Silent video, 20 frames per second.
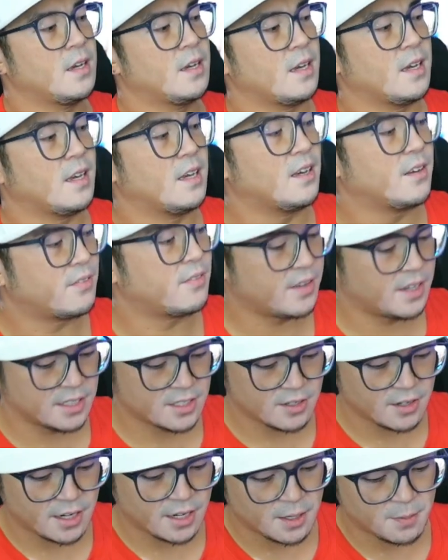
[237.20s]
if I
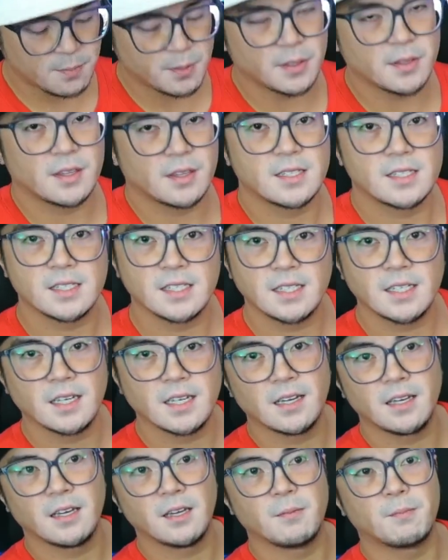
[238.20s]
try to put the
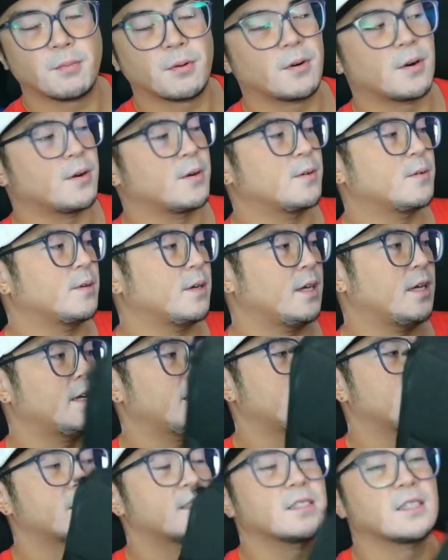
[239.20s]
CIA Pro
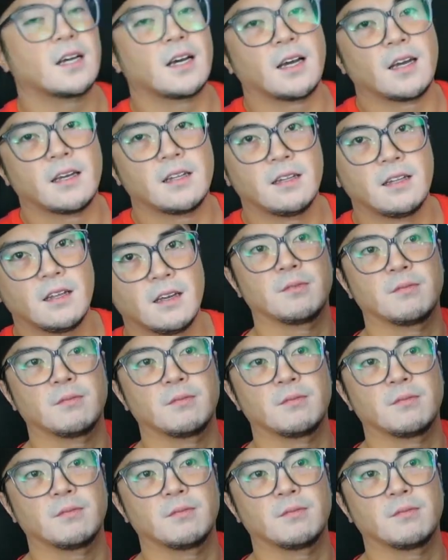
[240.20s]
inside,